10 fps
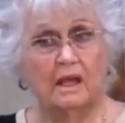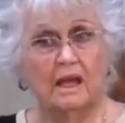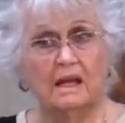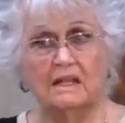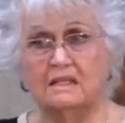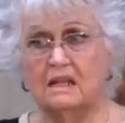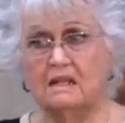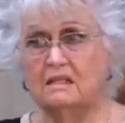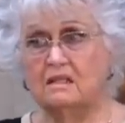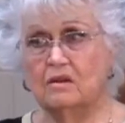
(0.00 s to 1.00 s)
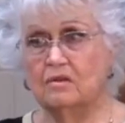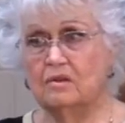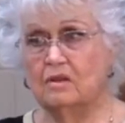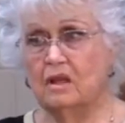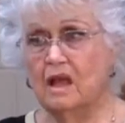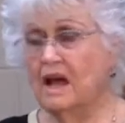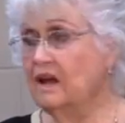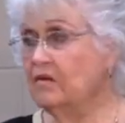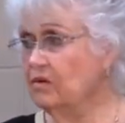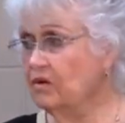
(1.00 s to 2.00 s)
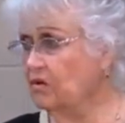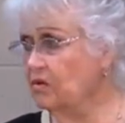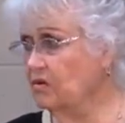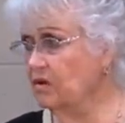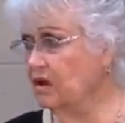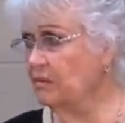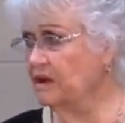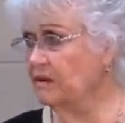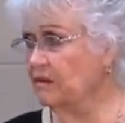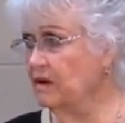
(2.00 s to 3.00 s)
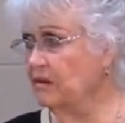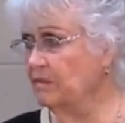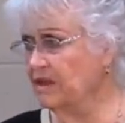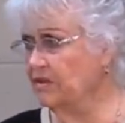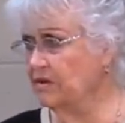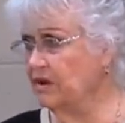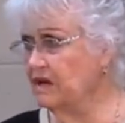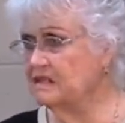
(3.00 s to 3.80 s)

And he said, so I don't know about a mother.